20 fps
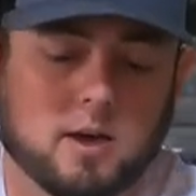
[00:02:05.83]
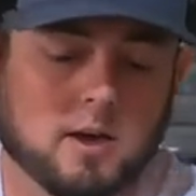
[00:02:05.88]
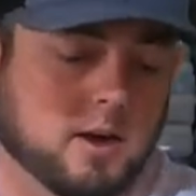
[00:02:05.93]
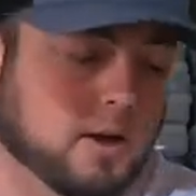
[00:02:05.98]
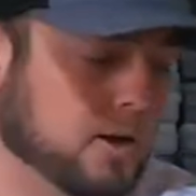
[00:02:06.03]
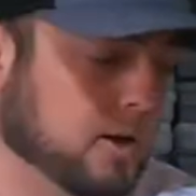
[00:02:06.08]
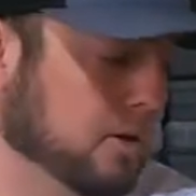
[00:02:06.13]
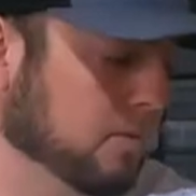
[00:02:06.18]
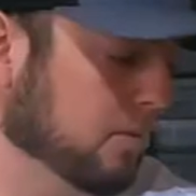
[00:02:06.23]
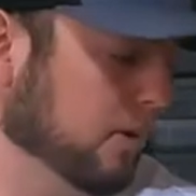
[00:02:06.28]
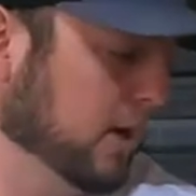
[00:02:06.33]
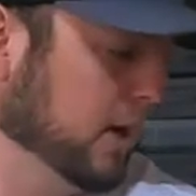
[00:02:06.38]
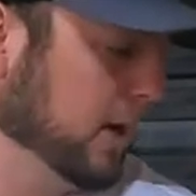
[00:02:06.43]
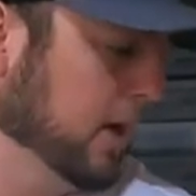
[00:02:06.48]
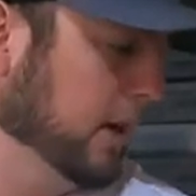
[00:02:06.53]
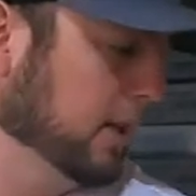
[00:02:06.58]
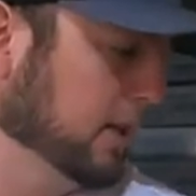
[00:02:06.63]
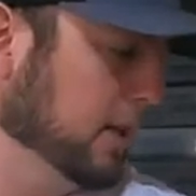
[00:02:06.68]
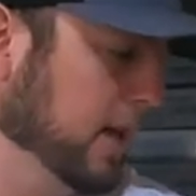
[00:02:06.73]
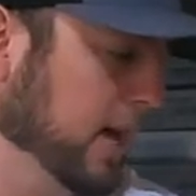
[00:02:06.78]
Um, I
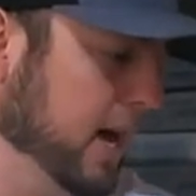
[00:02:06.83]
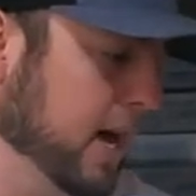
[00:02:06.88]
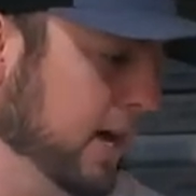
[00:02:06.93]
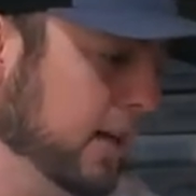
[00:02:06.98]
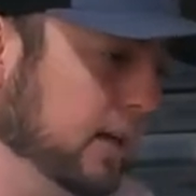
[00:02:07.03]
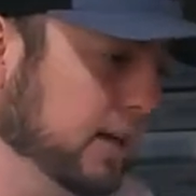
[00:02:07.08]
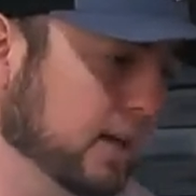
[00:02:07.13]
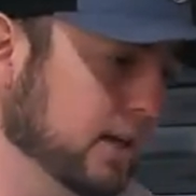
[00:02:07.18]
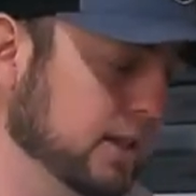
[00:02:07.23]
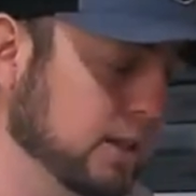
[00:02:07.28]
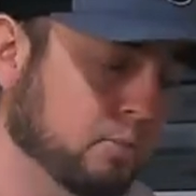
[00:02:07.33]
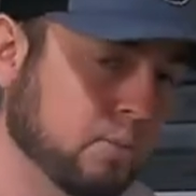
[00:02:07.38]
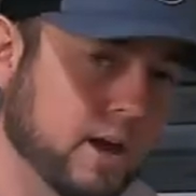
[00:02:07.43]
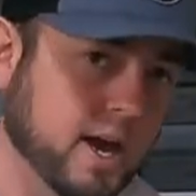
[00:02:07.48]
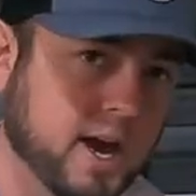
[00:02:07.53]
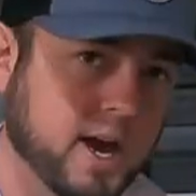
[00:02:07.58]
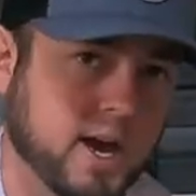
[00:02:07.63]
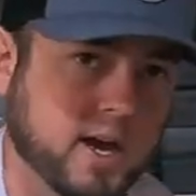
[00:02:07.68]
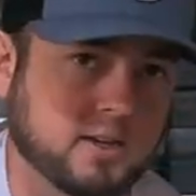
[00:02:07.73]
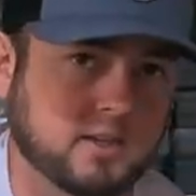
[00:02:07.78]
got that. In the
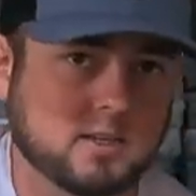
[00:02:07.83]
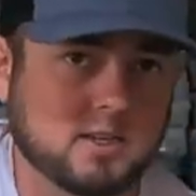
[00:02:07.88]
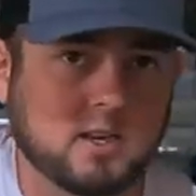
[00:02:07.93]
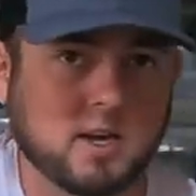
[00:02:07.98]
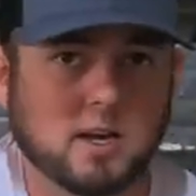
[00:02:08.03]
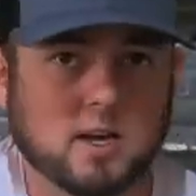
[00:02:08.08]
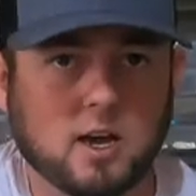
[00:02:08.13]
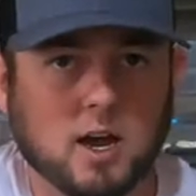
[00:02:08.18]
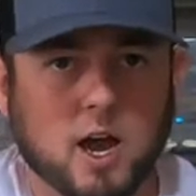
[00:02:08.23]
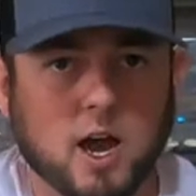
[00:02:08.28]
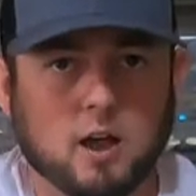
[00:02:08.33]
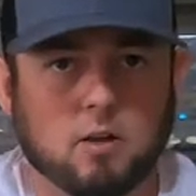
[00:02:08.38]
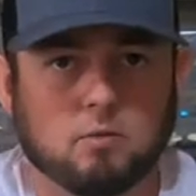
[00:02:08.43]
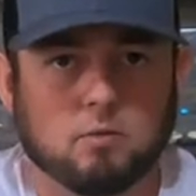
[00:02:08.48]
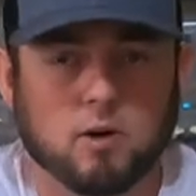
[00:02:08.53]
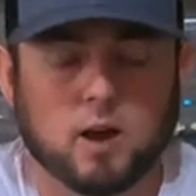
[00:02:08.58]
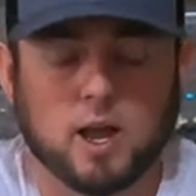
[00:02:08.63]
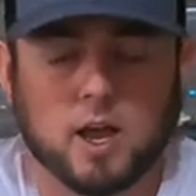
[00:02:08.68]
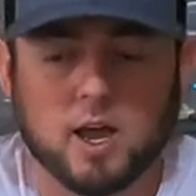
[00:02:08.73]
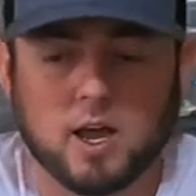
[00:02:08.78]
past, I
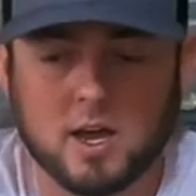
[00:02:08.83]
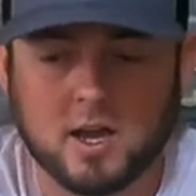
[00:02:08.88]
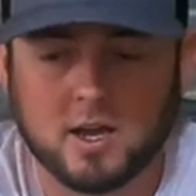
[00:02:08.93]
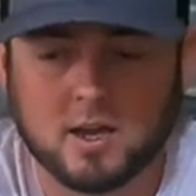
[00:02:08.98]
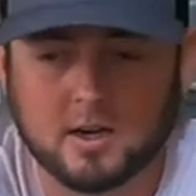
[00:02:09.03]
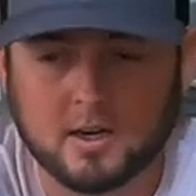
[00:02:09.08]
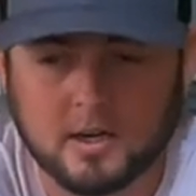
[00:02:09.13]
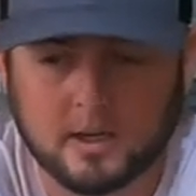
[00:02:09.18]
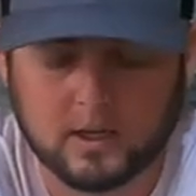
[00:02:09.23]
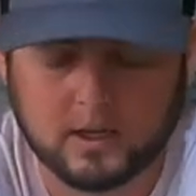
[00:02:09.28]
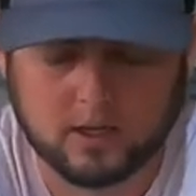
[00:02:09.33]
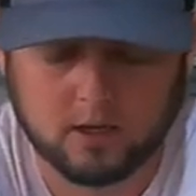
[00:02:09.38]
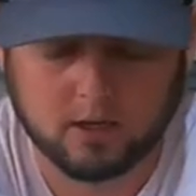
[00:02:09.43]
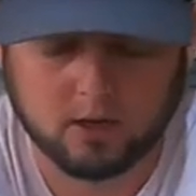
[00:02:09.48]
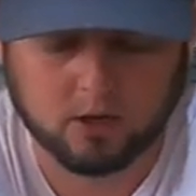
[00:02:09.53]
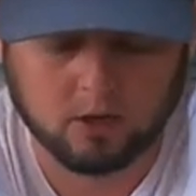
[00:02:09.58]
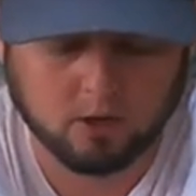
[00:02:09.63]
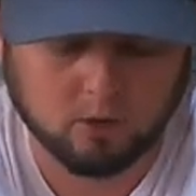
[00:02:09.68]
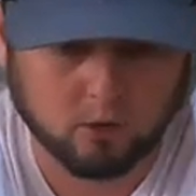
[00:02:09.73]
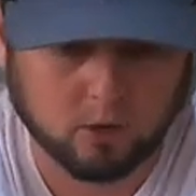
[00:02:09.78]
ran,
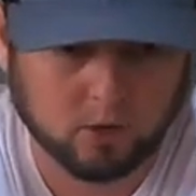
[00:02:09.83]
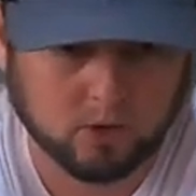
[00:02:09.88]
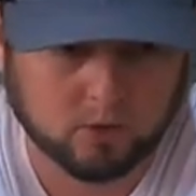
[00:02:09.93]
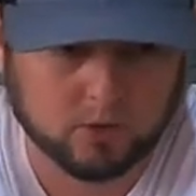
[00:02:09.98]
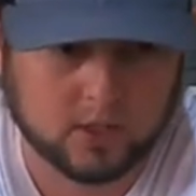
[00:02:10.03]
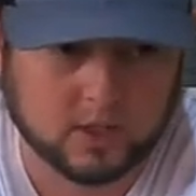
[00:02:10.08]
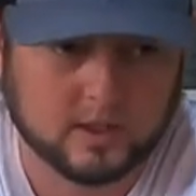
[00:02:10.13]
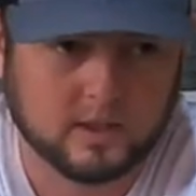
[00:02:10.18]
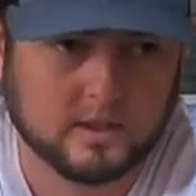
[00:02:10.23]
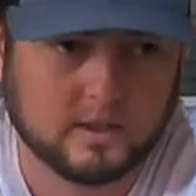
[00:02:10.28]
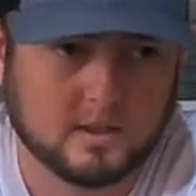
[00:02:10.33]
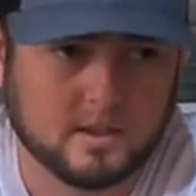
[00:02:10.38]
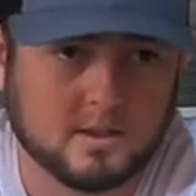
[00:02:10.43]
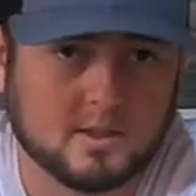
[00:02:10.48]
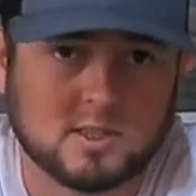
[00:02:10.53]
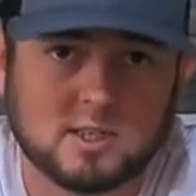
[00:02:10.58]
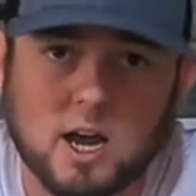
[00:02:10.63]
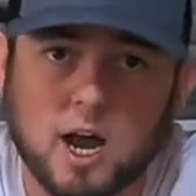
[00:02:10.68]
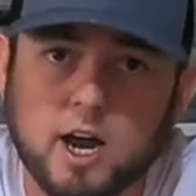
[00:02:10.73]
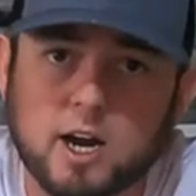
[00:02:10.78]
oh, what was it?
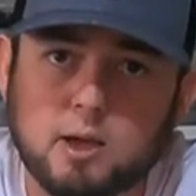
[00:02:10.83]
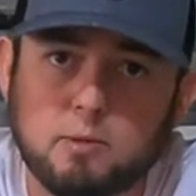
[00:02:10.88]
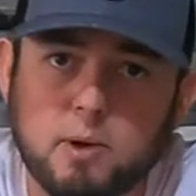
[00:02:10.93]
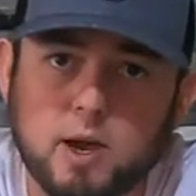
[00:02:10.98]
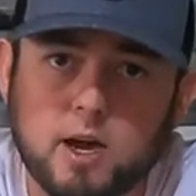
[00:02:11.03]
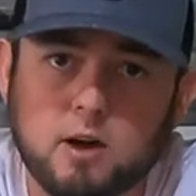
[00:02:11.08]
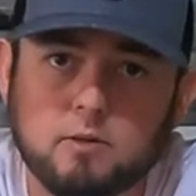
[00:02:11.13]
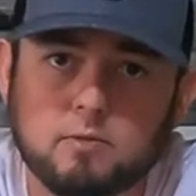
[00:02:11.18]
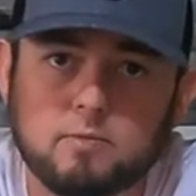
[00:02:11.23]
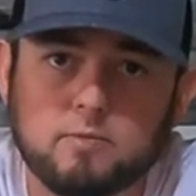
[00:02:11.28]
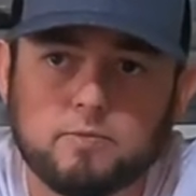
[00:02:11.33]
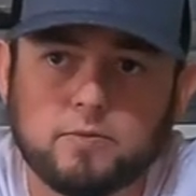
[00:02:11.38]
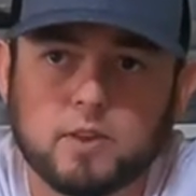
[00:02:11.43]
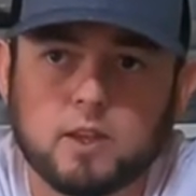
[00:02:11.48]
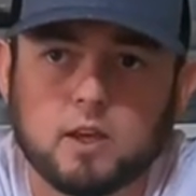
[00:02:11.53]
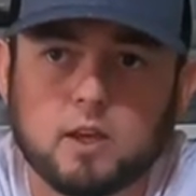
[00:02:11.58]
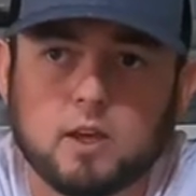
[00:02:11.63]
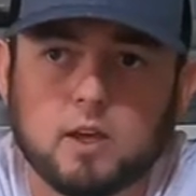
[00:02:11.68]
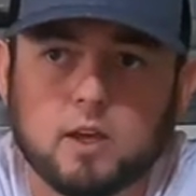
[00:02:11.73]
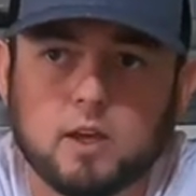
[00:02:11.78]
Scotty mount.
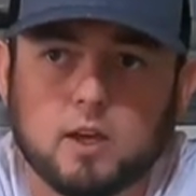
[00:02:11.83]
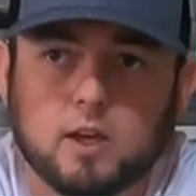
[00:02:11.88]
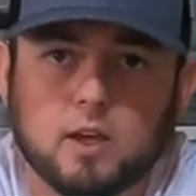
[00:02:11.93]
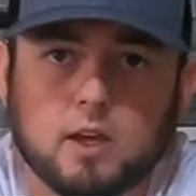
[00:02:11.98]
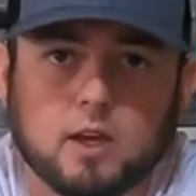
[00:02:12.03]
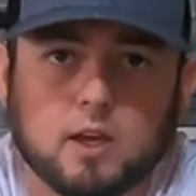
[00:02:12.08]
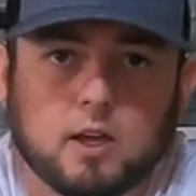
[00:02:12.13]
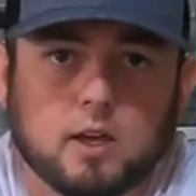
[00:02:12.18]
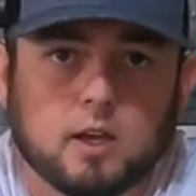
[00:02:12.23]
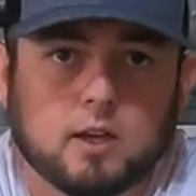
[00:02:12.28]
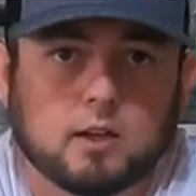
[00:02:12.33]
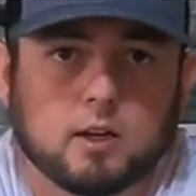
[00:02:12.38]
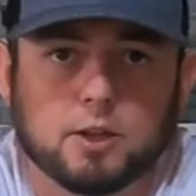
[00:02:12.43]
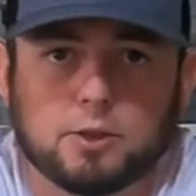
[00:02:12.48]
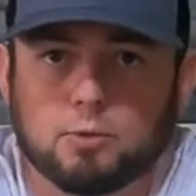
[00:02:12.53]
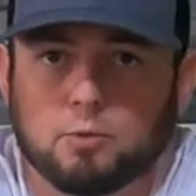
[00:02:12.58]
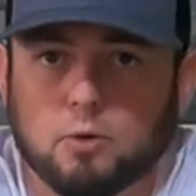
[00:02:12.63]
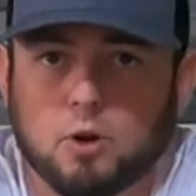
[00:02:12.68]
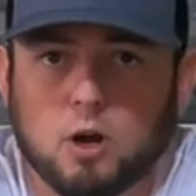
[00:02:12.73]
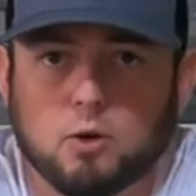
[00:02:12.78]

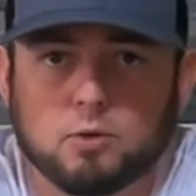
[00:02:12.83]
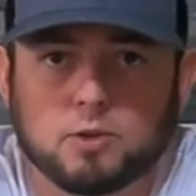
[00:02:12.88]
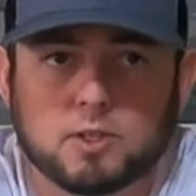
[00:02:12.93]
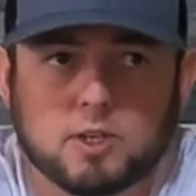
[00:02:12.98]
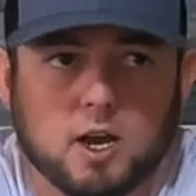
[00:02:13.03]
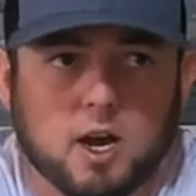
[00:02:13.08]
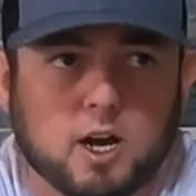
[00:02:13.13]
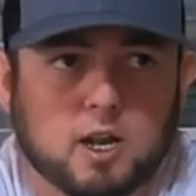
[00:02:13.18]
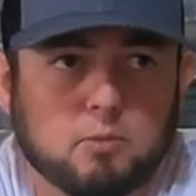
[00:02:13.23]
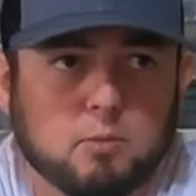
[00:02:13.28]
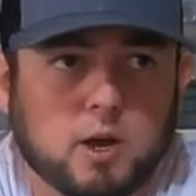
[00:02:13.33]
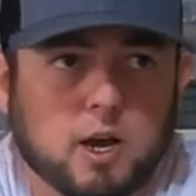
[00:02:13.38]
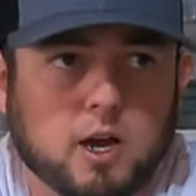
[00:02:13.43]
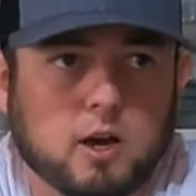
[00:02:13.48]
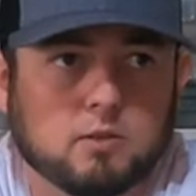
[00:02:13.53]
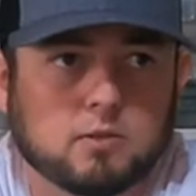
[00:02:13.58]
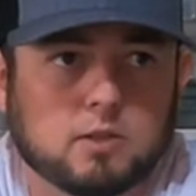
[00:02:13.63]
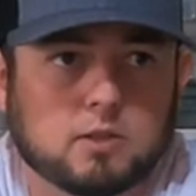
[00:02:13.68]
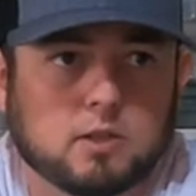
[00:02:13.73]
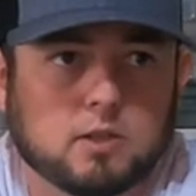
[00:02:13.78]
Nothing wrong with Scotty
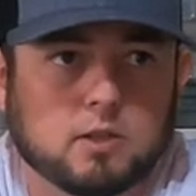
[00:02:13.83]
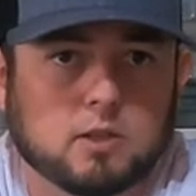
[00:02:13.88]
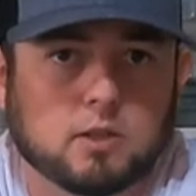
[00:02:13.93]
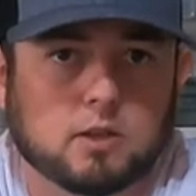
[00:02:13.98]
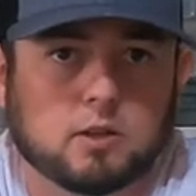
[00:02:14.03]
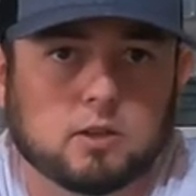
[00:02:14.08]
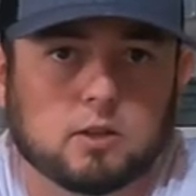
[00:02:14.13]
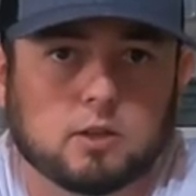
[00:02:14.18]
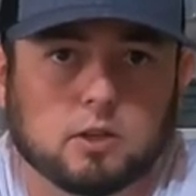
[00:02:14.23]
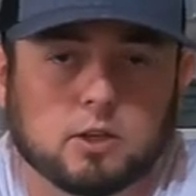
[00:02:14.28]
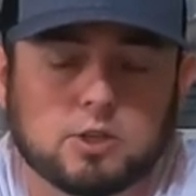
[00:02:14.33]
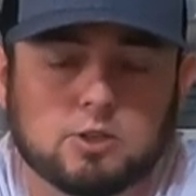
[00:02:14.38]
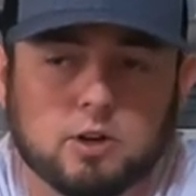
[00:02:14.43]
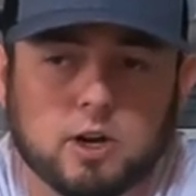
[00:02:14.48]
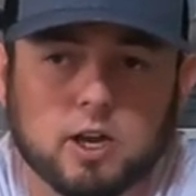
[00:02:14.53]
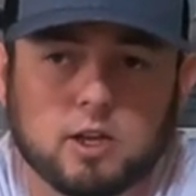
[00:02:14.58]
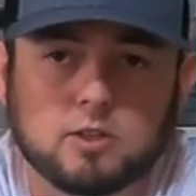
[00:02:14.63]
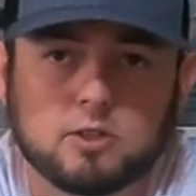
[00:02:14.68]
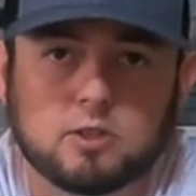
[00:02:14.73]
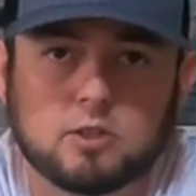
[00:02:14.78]
mounts. Their
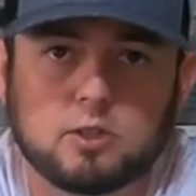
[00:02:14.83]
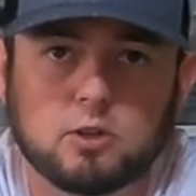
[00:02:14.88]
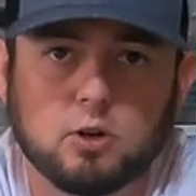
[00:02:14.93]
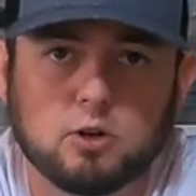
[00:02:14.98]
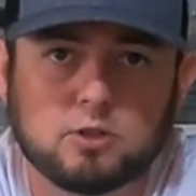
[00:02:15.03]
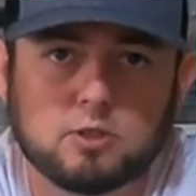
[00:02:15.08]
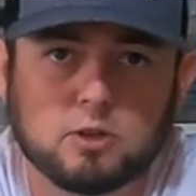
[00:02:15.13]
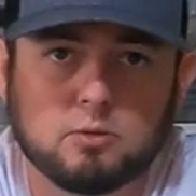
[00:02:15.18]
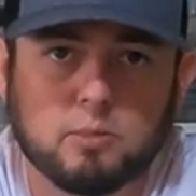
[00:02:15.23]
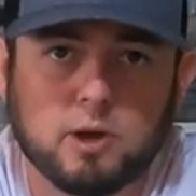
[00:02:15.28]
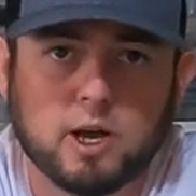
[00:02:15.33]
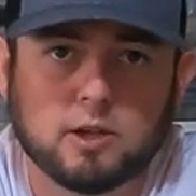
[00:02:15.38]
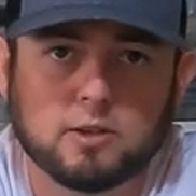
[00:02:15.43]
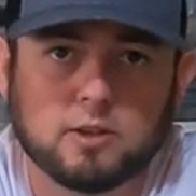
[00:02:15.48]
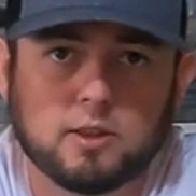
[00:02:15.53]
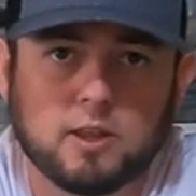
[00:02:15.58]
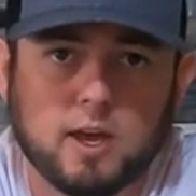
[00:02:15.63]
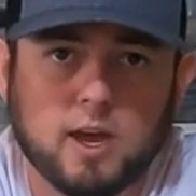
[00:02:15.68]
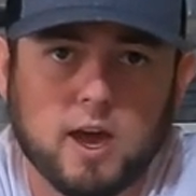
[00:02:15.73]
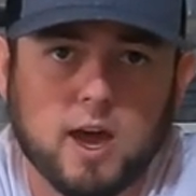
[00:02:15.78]
transducer mount
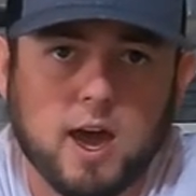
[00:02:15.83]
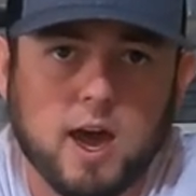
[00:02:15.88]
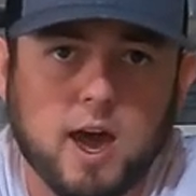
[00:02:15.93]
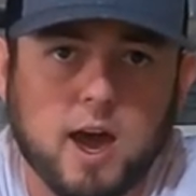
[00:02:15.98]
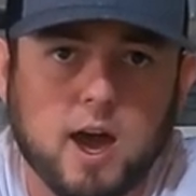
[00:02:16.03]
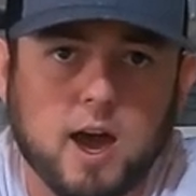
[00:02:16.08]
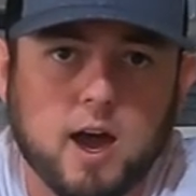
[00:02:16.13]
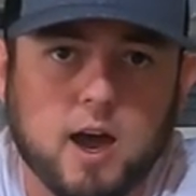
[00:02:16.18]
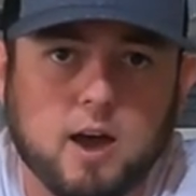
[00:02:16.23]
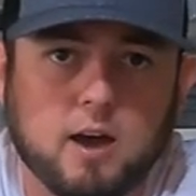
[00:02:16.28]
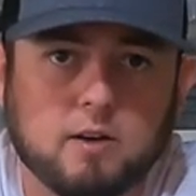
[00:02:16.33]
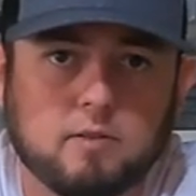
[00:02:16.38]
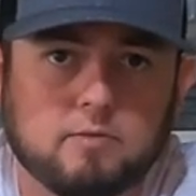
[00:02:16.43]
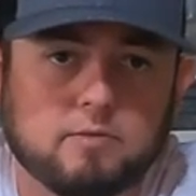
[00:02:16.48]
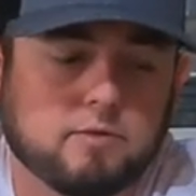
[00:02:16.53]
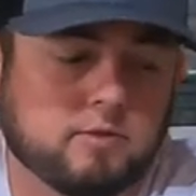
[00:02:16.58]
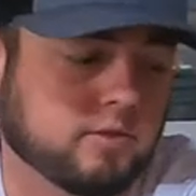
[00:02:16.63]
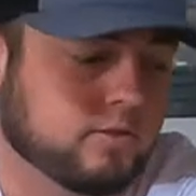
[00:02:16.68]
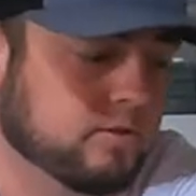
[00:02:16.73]
that they have,